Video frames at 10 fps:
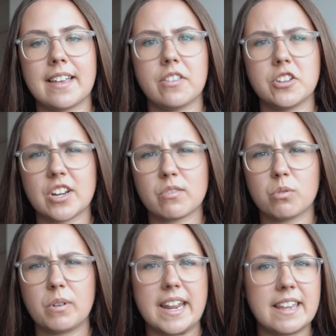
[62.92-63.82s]
and the
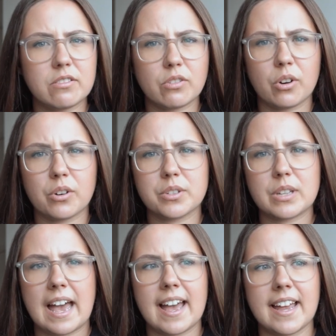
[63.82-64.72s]
general ethos
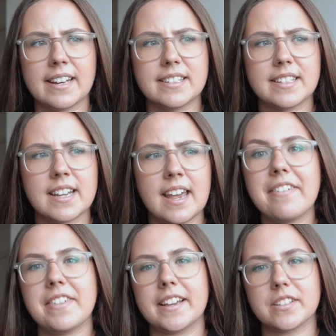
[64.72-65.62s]
and
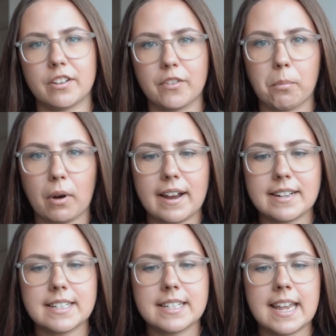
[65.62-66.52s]
ethics of a
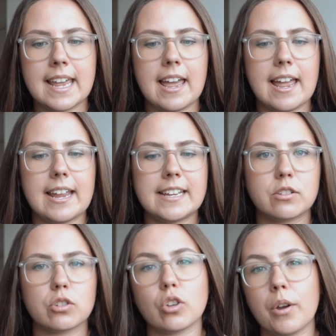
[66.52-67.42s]
brand is
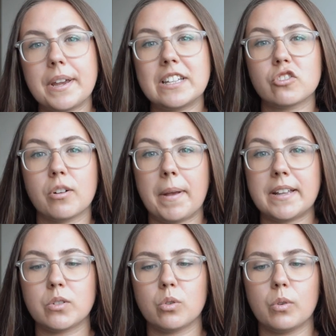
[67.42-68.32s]
so
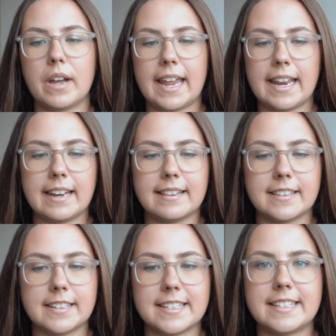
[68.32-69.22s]
instrumental in
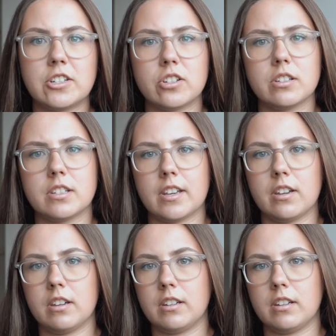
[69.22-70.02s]
the decisions that are